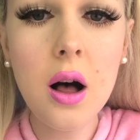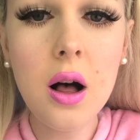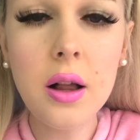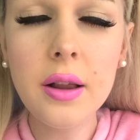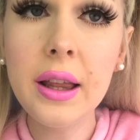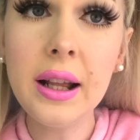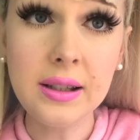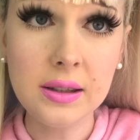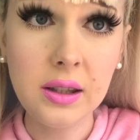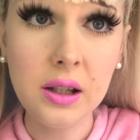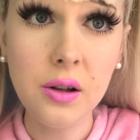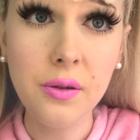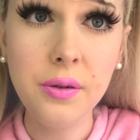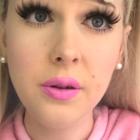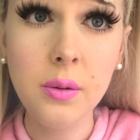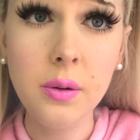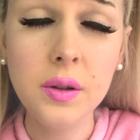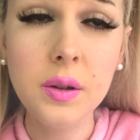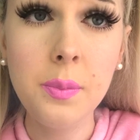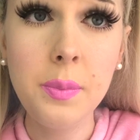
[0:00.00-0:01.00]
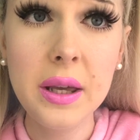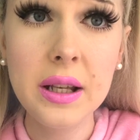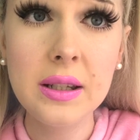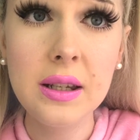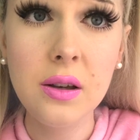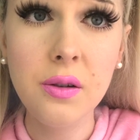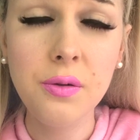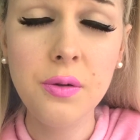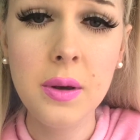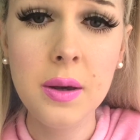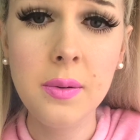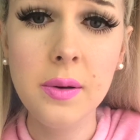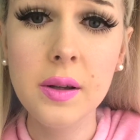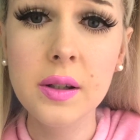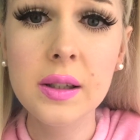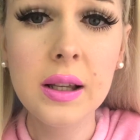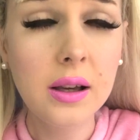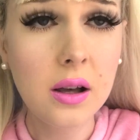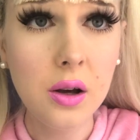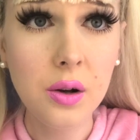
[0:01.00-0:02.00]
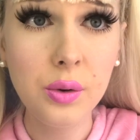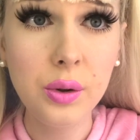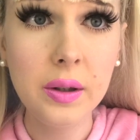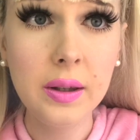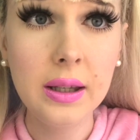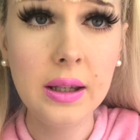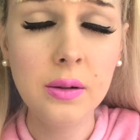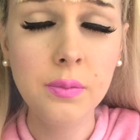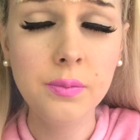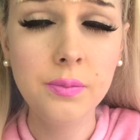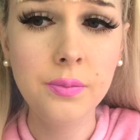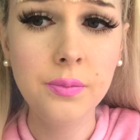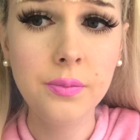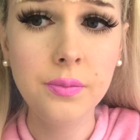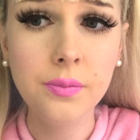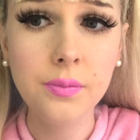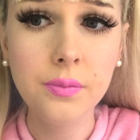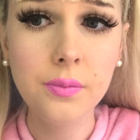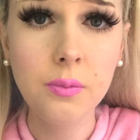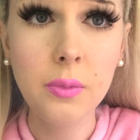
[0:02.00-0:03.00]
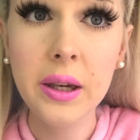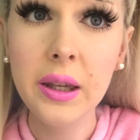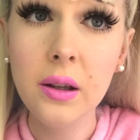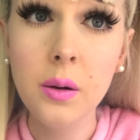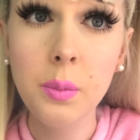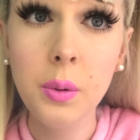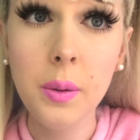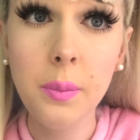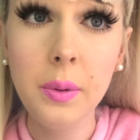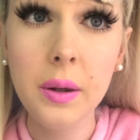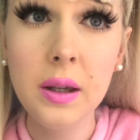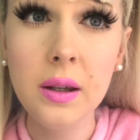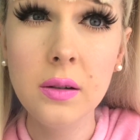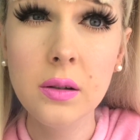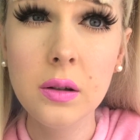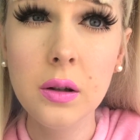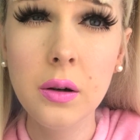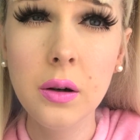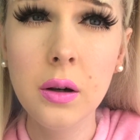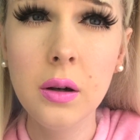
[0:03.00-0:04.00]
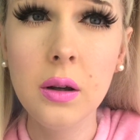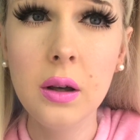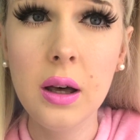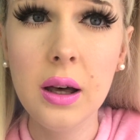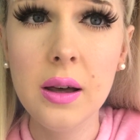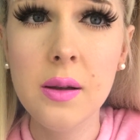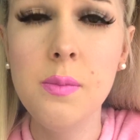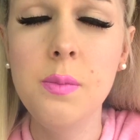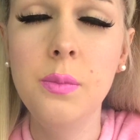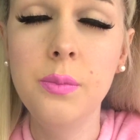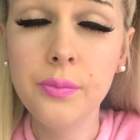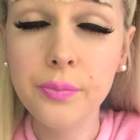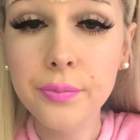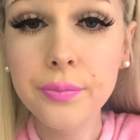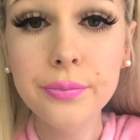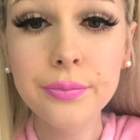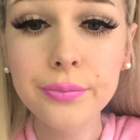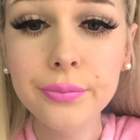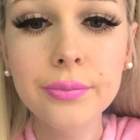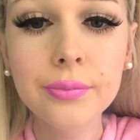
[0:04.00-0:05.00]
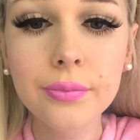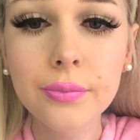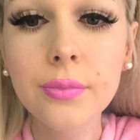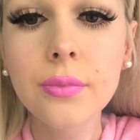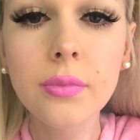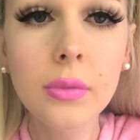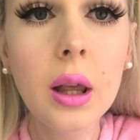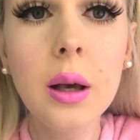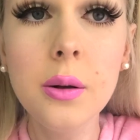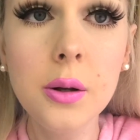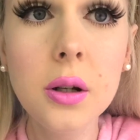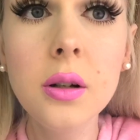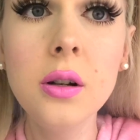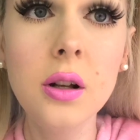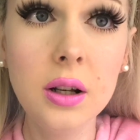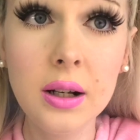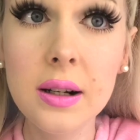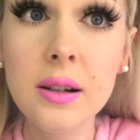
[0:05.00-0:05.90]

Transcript: That selfie was a big deal for me because I can't really wink properly, so I'm not